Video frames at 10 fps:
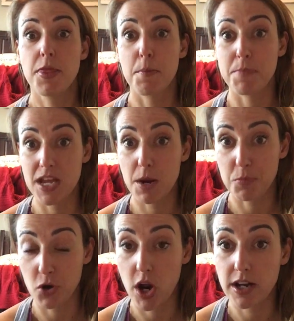that being a
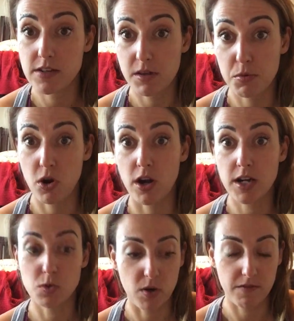product of the
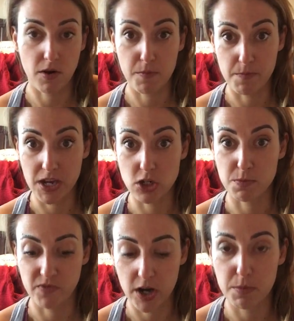product, one of our
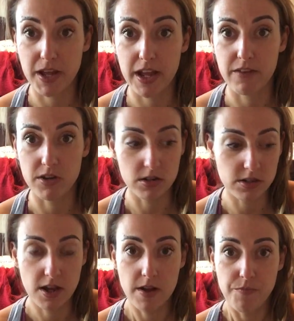major vital
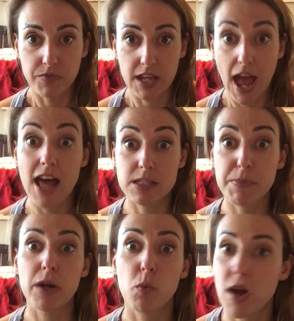behaviors, has
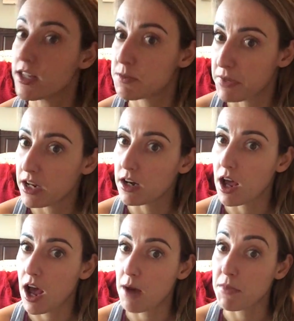been
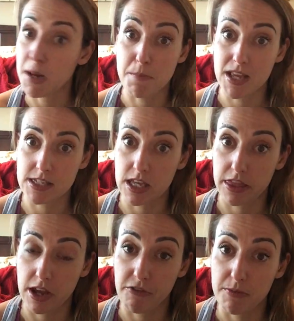an amazing
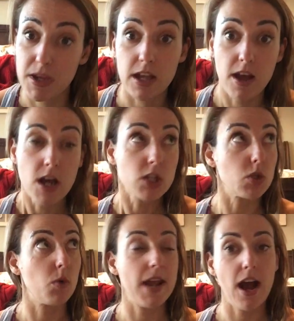thing for me.
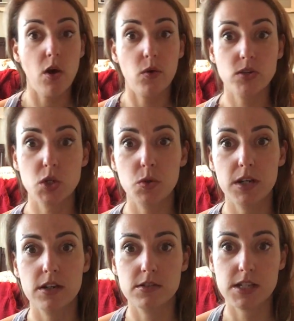So now 2
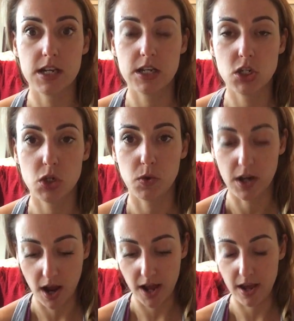years into
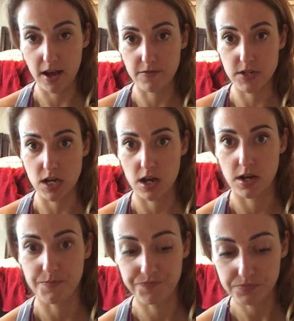it, I have done